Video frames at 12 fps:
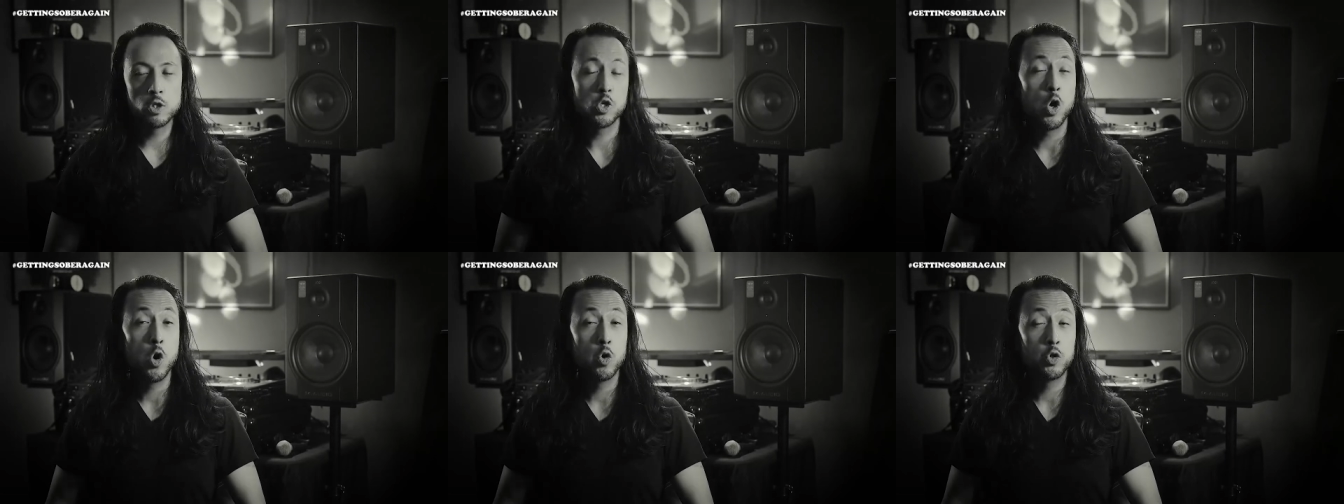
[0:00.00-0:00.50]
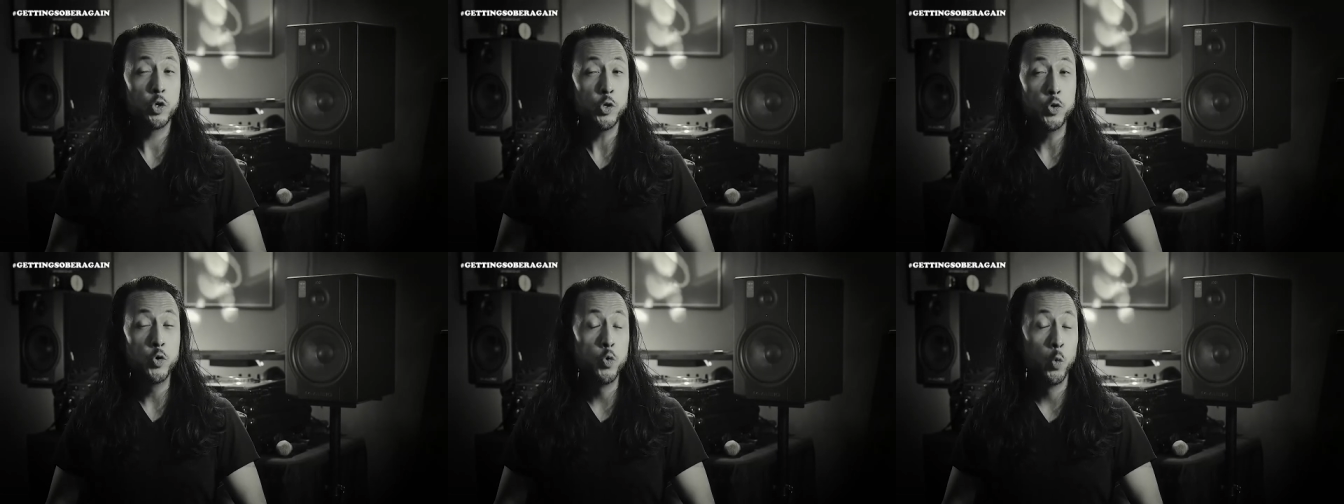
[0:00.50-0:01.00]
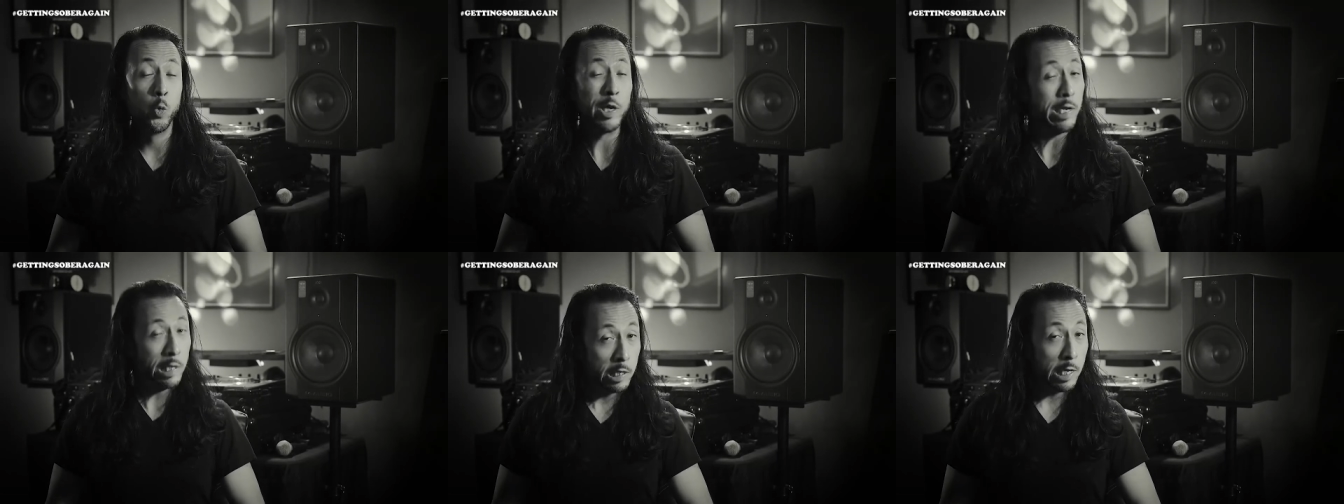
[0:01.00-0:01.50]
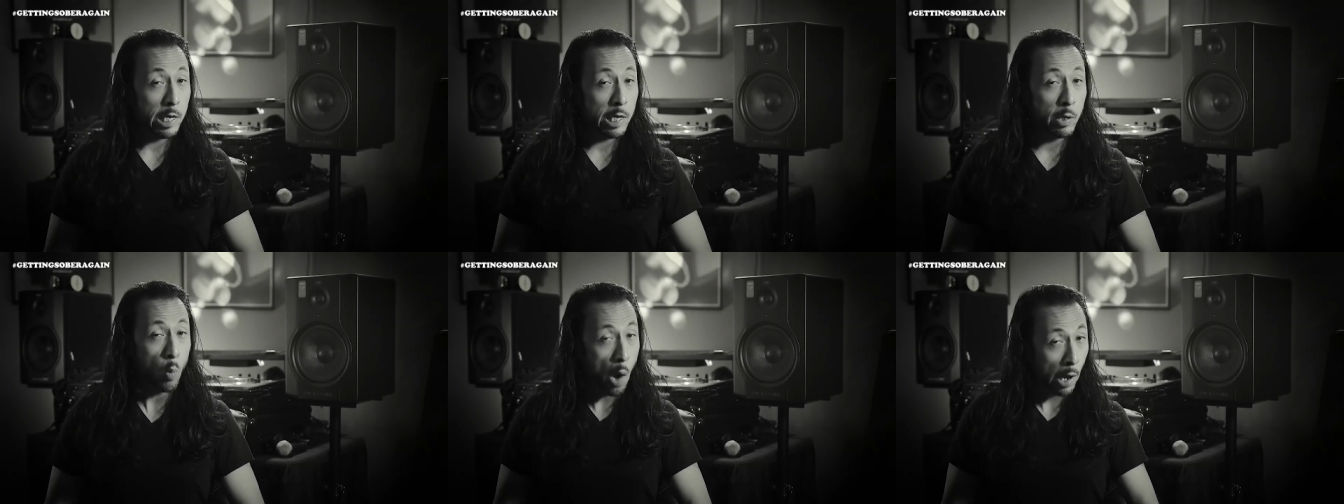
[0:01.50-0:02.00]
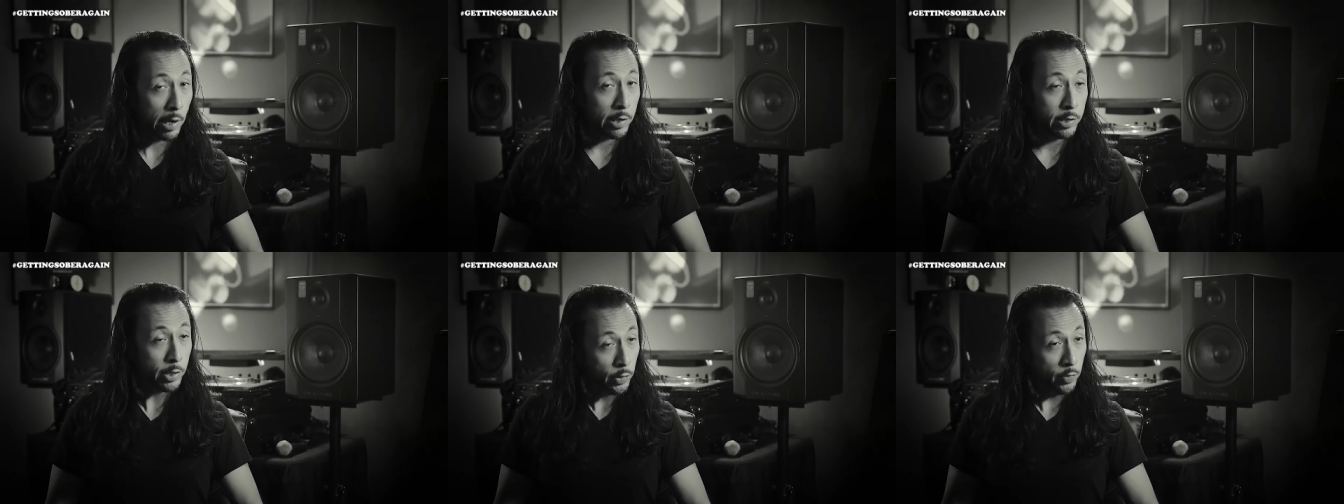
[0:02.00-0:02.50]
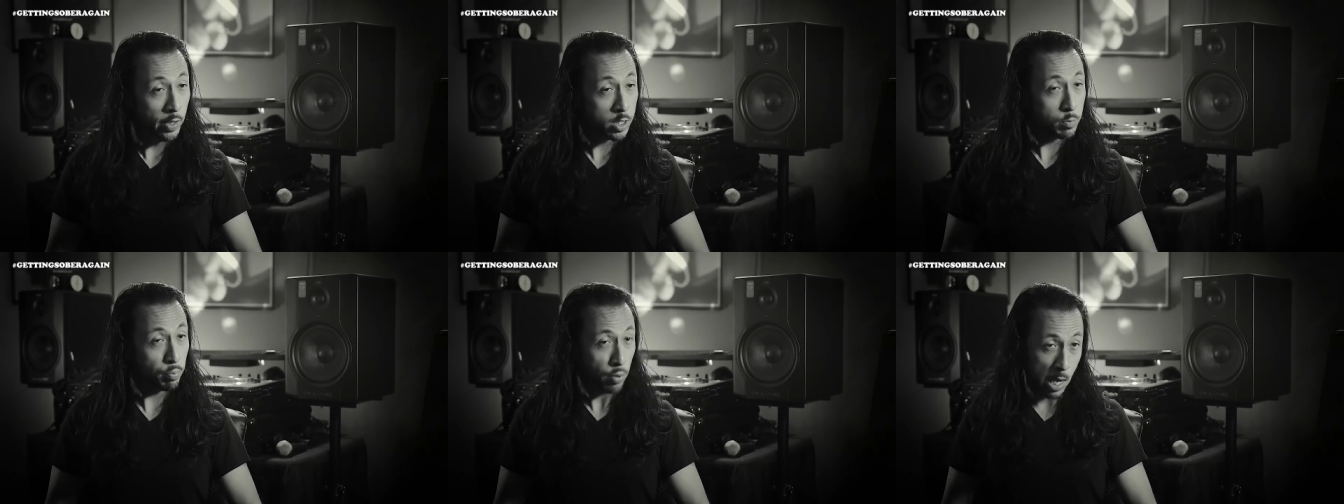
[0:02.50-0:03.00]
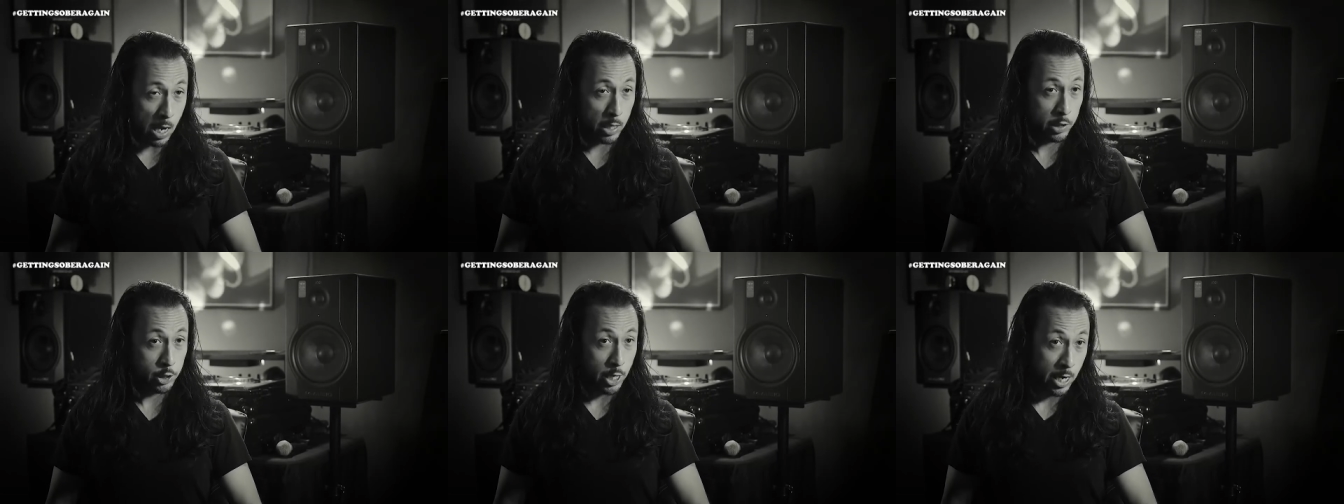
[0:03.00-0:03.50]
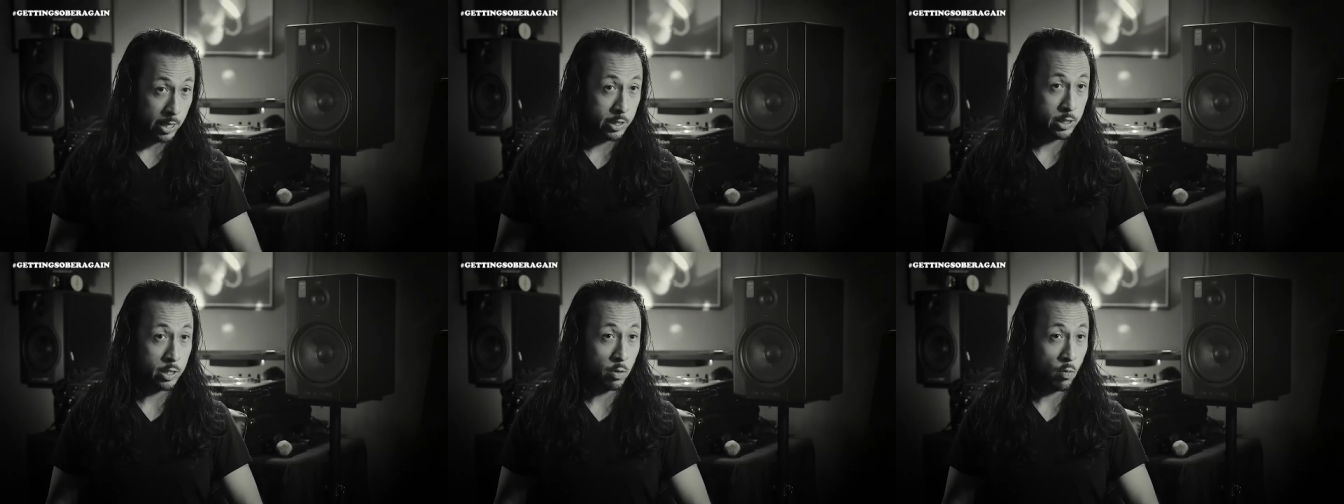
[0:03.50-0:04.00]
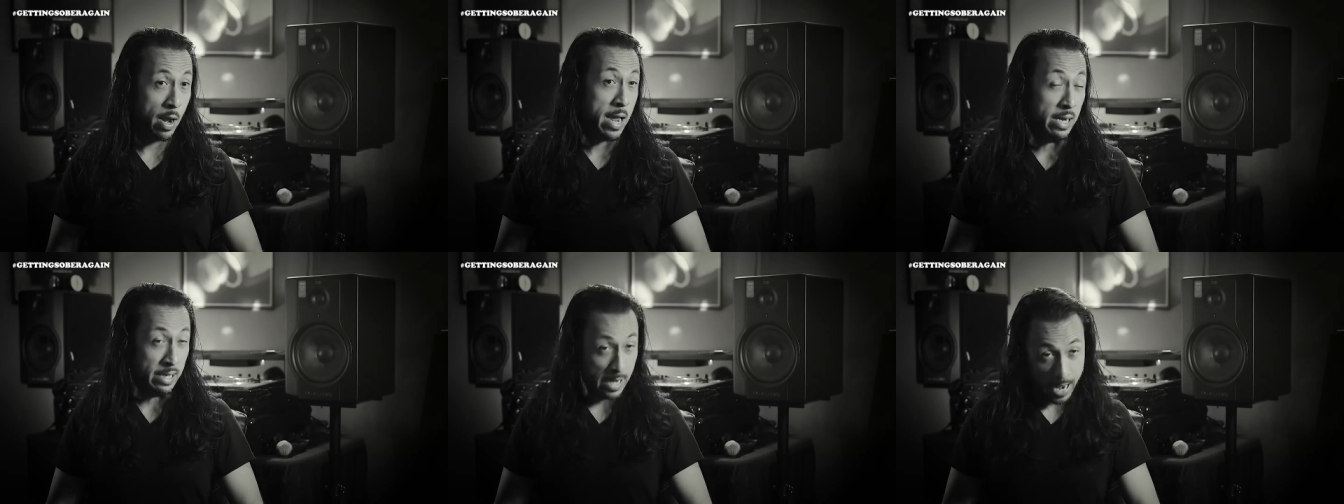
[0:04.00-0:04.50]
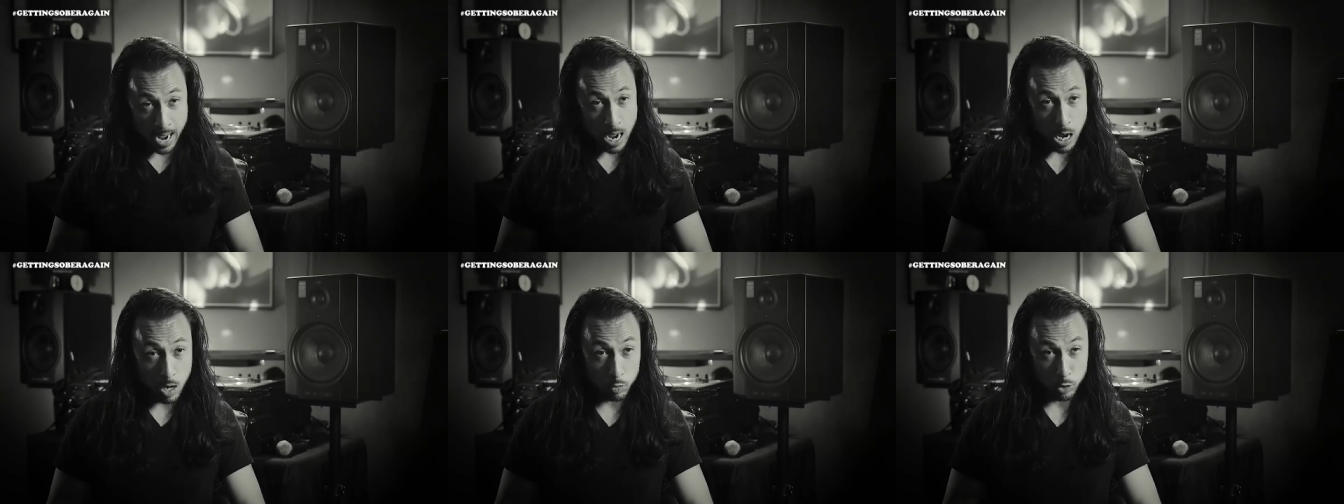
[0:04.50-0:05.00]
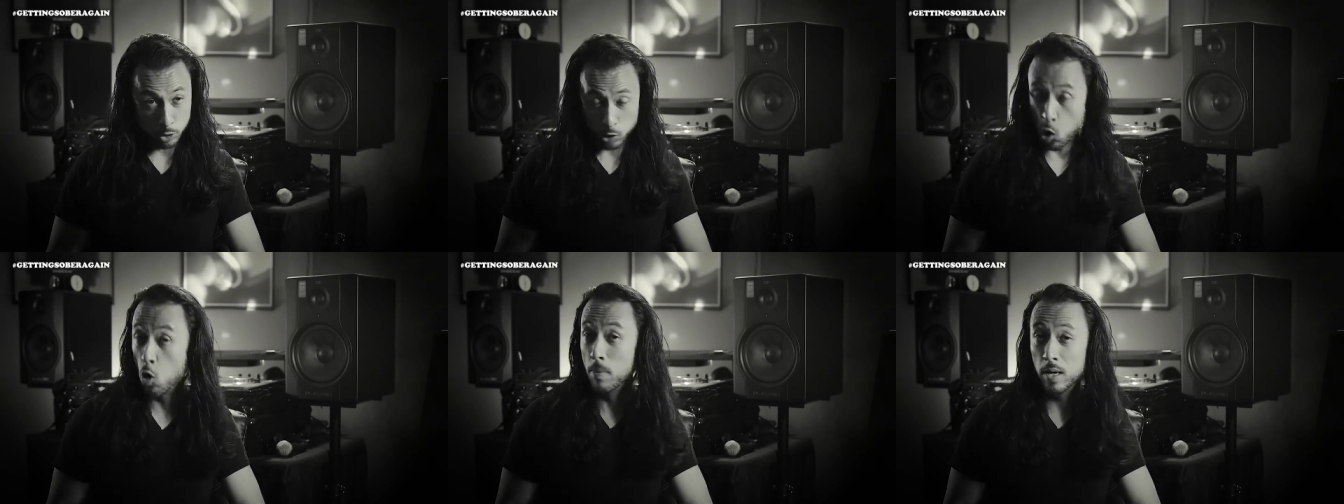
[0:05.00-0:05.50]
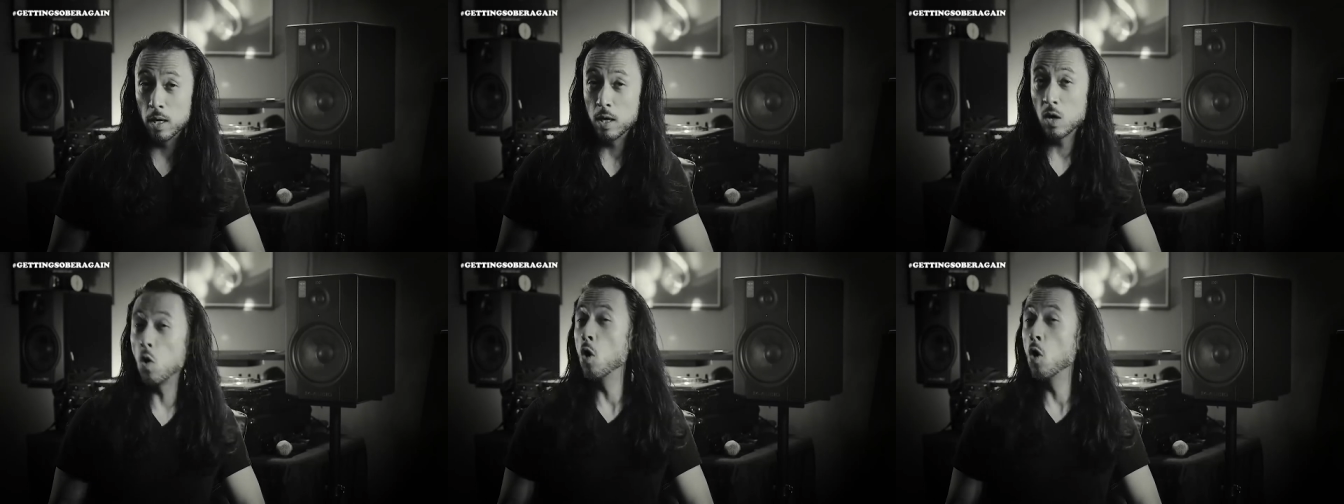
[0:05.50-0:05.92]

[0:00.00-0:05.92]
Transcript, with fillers: so do you really wanna do this project right now sober?